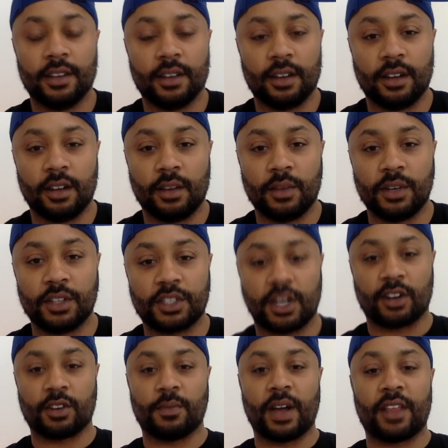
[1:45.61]
and it
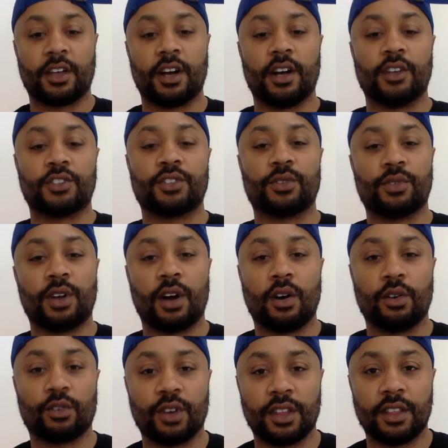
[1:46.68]
talked about the hustle, the
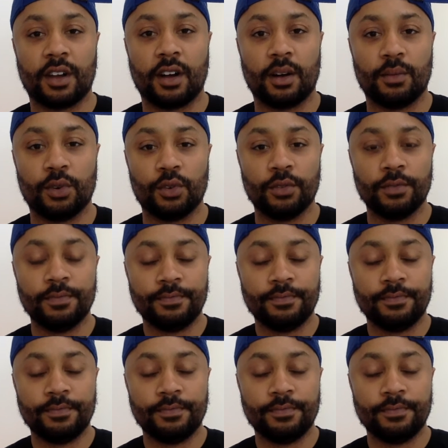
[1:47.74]
hungry, and the humble.